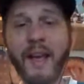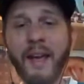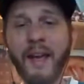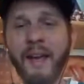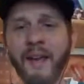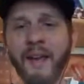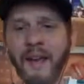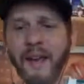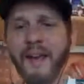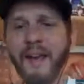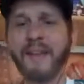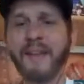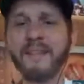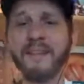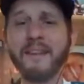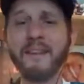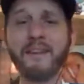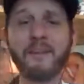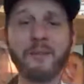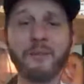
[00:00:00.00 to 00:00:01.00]
And
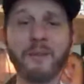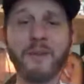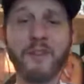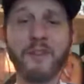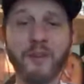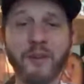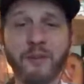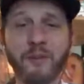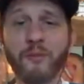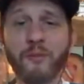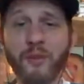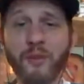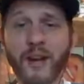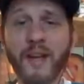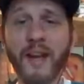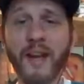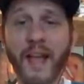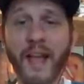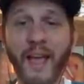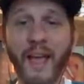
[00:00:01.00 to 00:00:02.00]
dealing with your
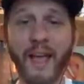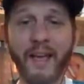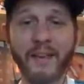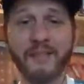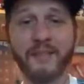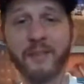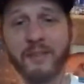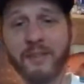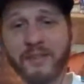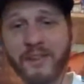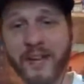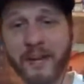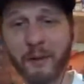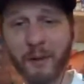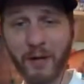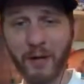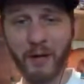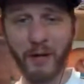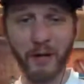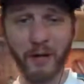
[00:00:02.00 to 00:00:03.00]
drunken ass who's like,
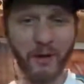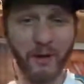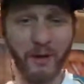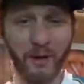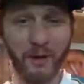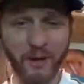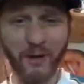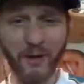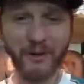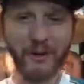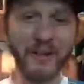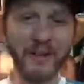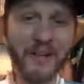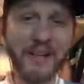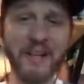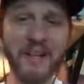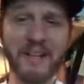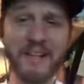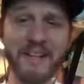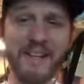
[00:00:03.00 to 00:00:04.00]
woo,
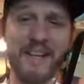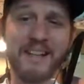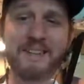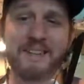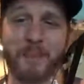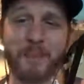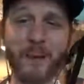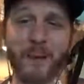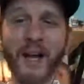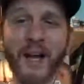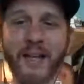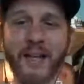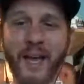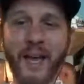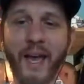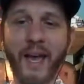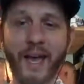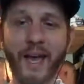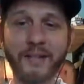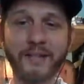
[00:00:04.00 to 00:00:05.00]
let's
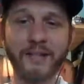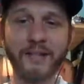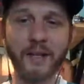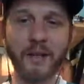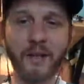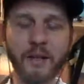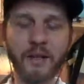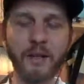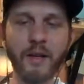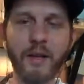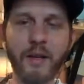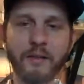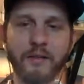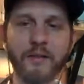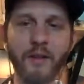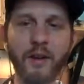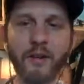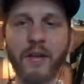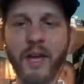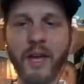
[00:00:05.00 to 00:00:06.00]
podcast.
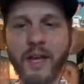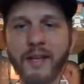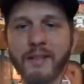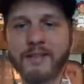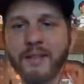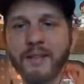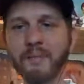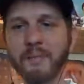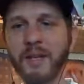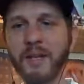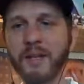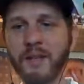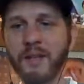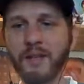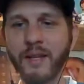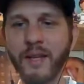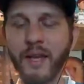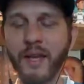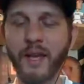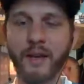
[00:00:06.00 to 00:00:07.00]
Okay, send me the
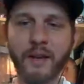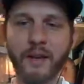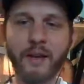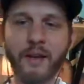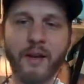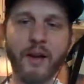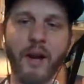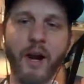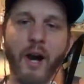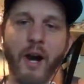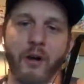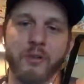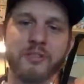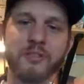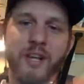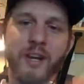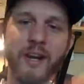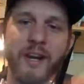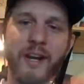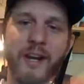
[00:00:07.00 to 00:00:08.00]
link. Oh,
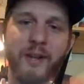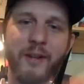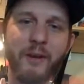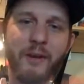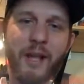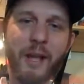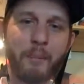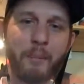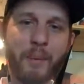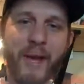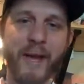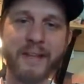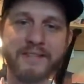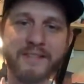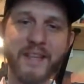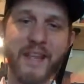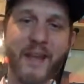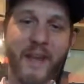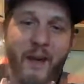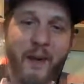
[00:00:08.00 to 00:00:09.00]
sorry, dude, I
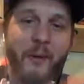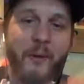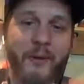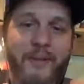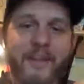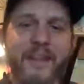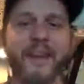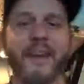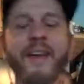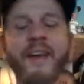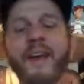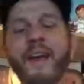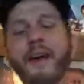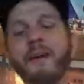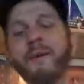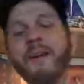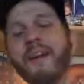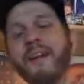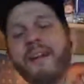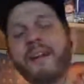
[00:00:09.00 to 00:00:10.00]
passed out. Like,
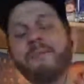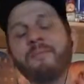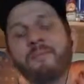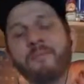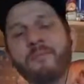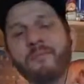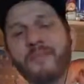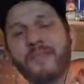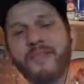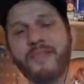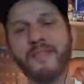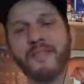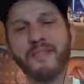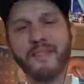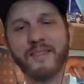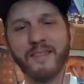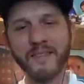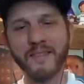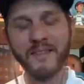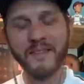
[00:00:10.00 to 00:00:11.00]
I
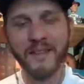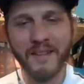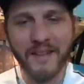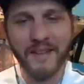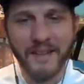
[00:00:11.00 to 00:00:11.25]
mean.